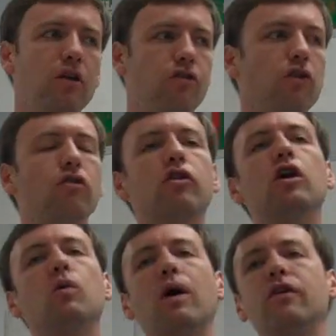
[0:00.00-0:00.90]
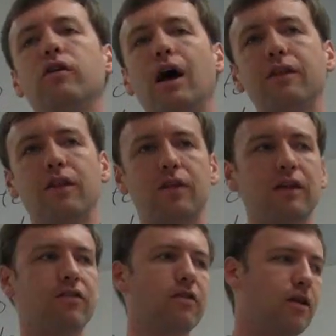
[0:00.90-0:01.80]
So you'll know whether or not the
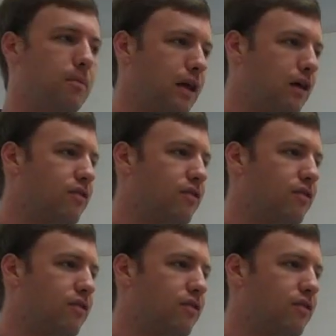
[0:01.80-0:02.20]
things that somebody